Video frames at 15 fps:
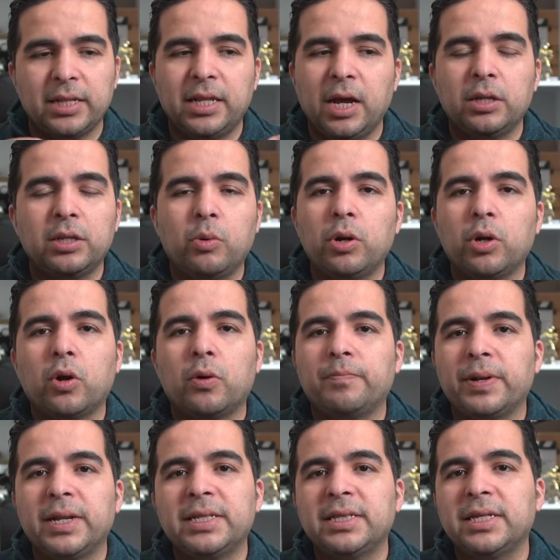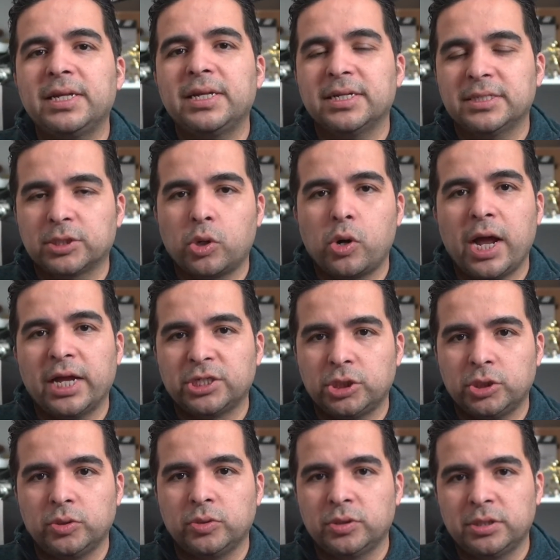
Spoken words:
They will completely scratch you.